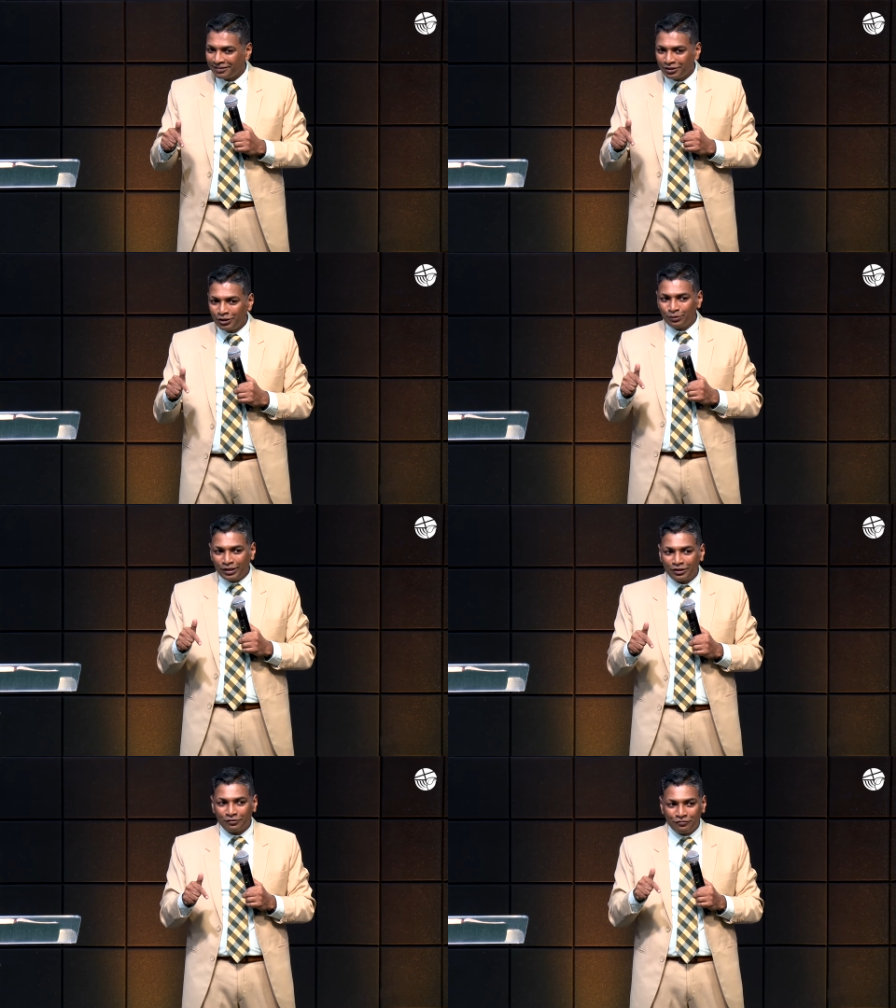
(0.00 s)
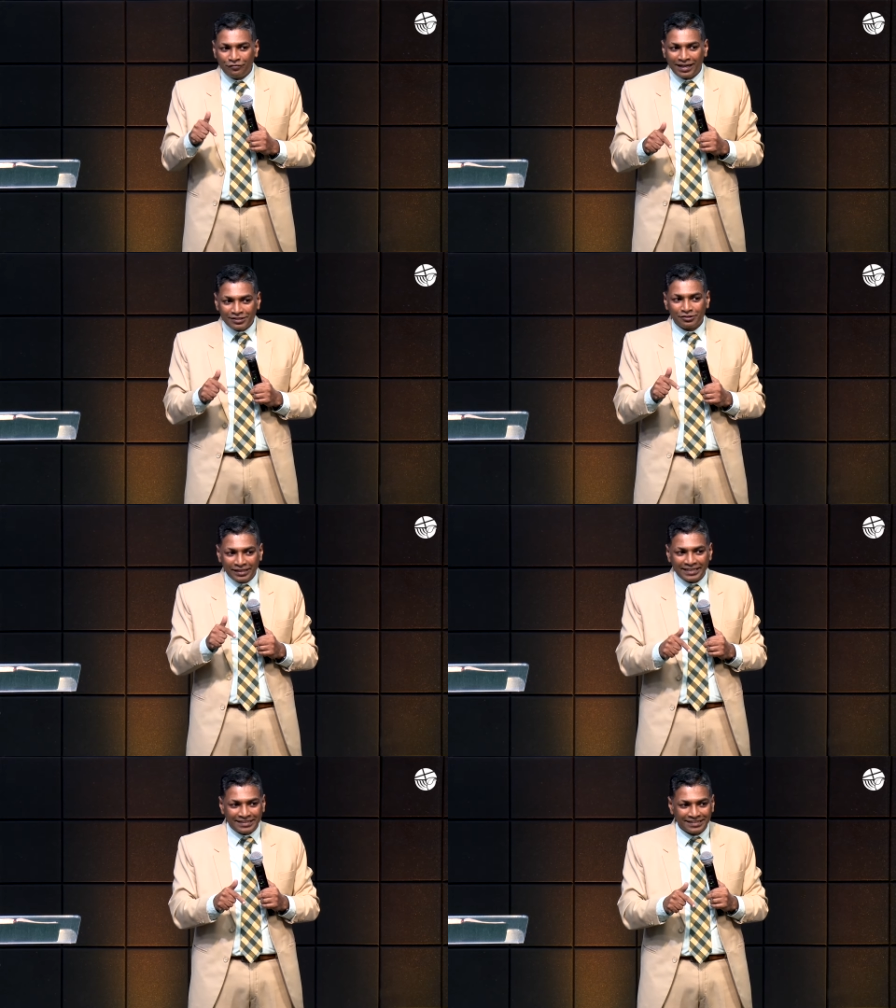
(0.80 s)
Do you need to fast or
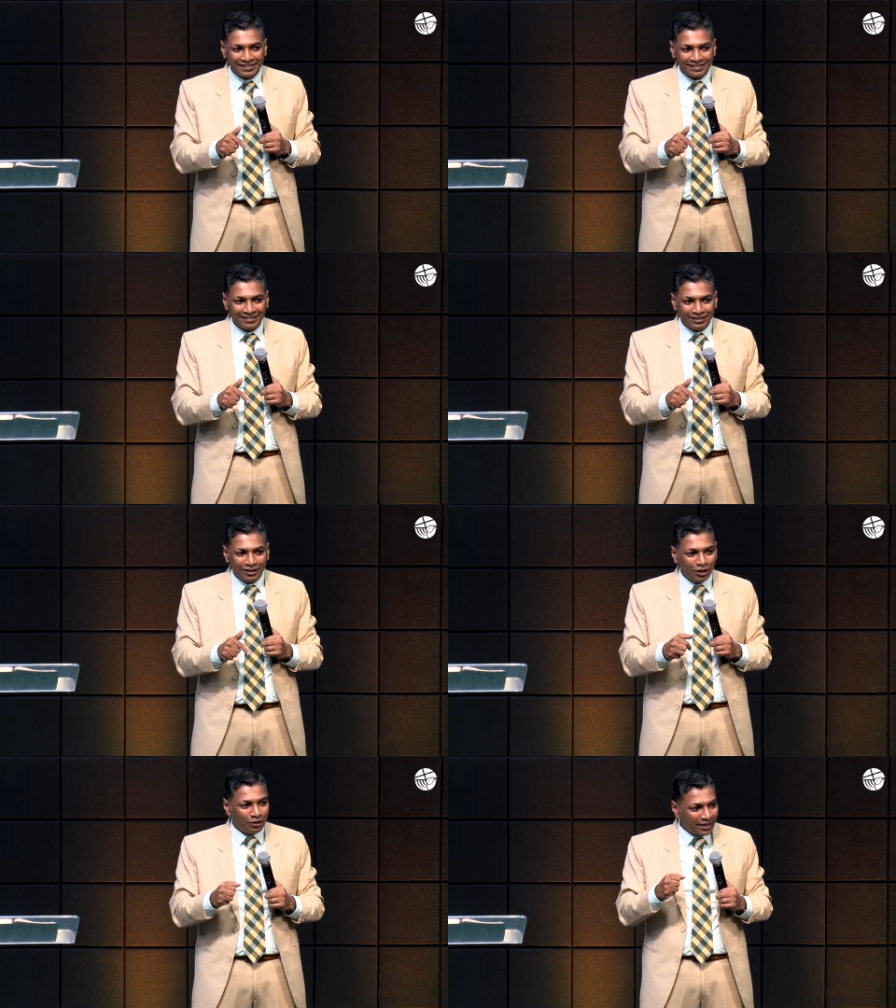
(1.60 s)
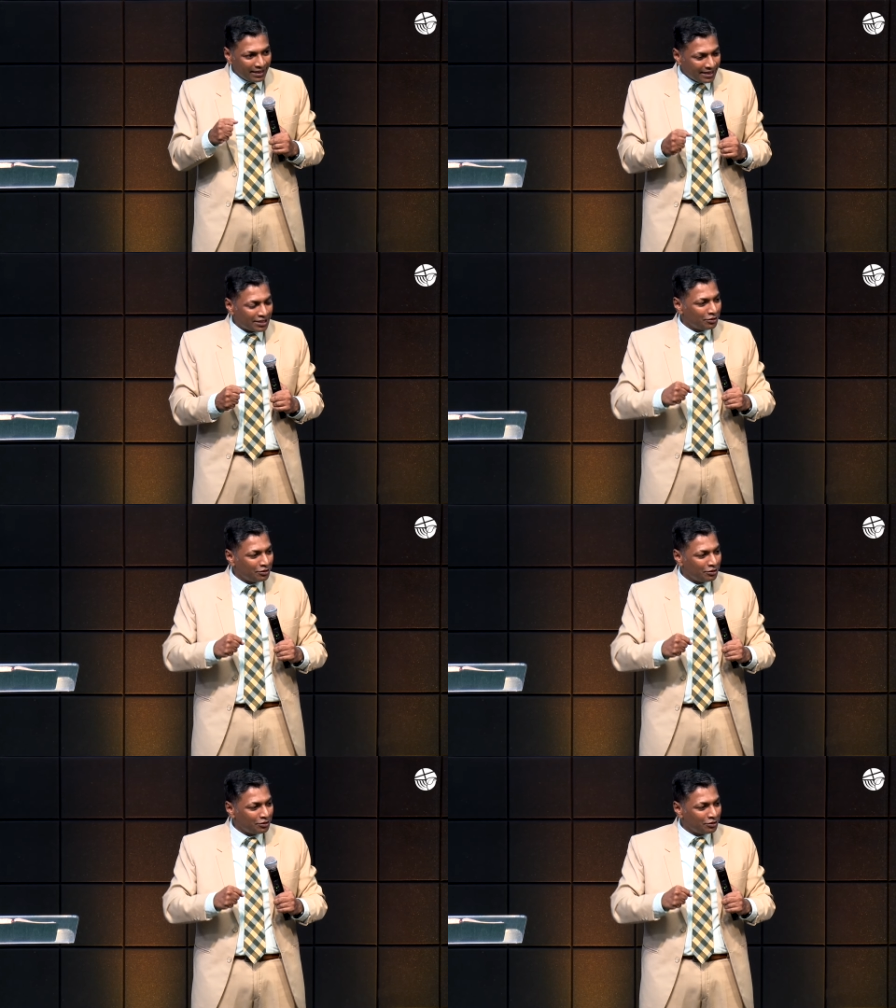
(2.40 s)
eat? You need to eat.